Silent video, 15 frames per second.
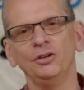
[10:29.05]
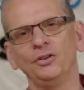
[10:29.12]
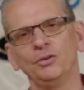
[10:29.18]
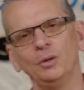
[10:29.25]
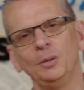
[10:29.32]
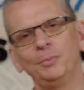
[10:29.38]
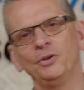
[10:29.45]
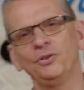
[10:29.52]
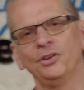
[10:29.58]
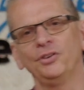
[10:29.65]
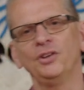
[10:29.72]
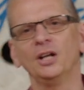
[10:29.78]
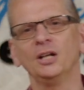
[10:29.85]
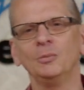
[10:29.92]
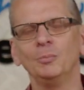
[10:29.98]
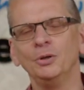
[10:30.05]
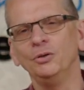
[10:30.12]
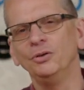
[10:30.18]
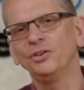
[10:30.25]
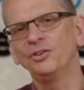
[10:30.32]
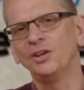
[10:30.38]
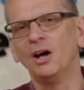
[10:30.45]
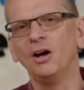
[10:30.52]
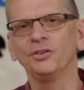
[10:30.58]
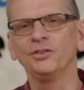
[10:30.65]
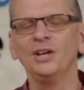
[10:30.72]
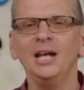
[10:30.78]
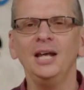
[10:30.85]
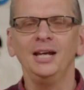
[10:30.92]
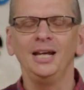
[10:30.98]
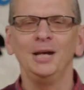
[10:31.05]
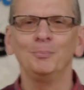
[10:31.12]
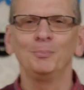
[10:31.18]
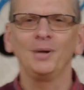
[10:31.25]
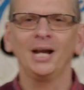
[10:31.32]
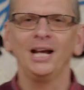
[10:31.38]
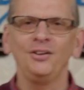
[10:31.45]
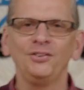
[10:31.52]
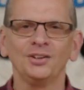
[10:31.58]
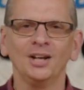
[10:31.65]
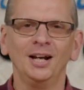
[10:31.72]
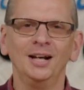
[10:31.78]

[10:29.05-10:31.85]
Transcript: So he puts the sun, moon, stars in place.